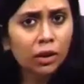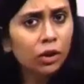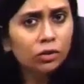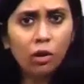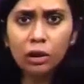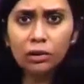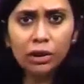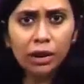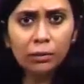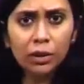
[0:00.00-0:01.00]
So all 3
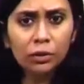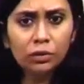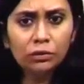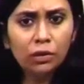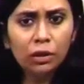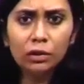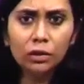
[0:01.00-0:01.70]
can be used for